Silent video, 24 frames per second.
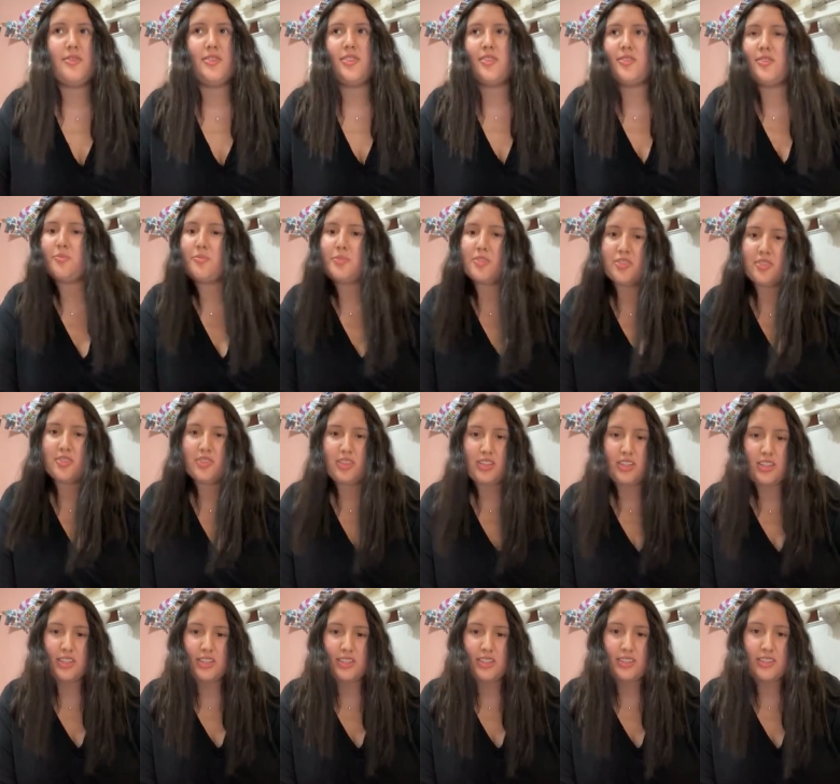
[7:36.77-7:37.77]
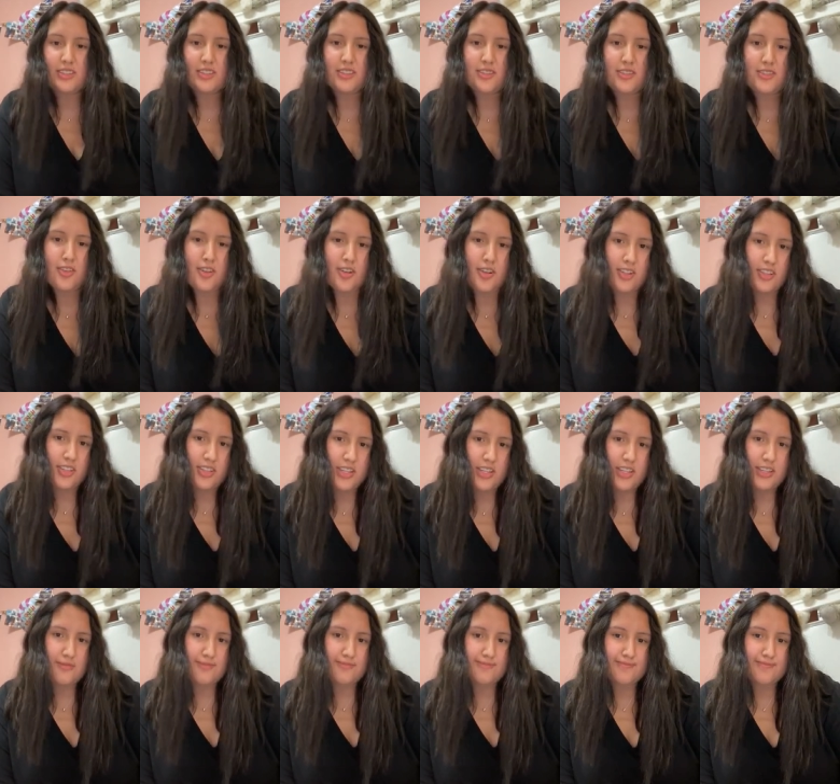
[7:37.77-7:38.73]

those opportunities early.